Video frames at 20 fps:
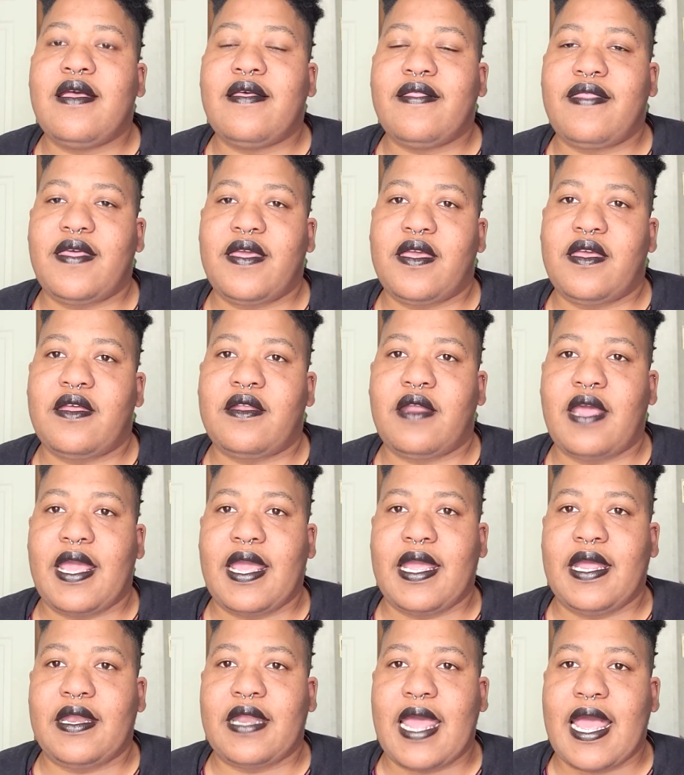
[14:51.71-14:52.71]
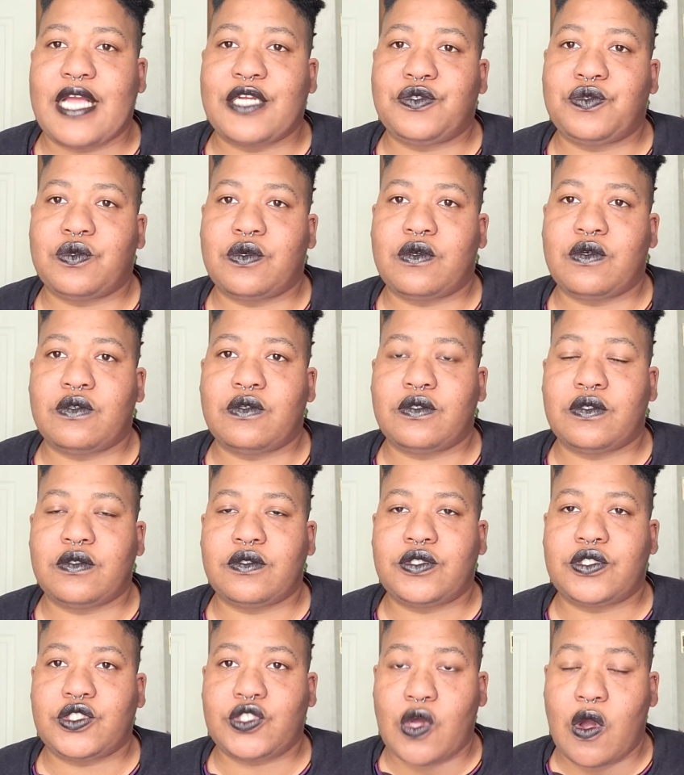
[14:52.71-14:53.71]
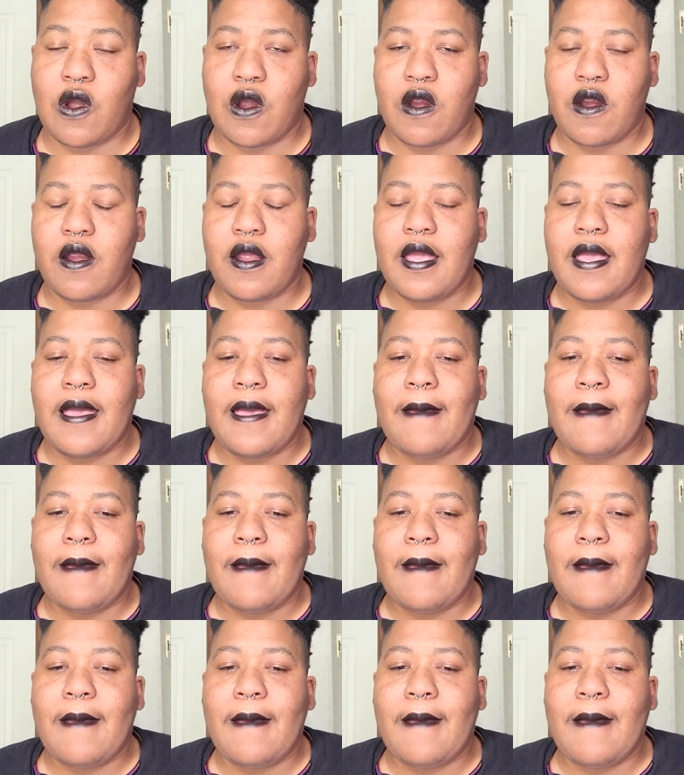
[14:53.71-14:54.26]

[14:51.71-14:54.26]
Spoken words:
than an actual star,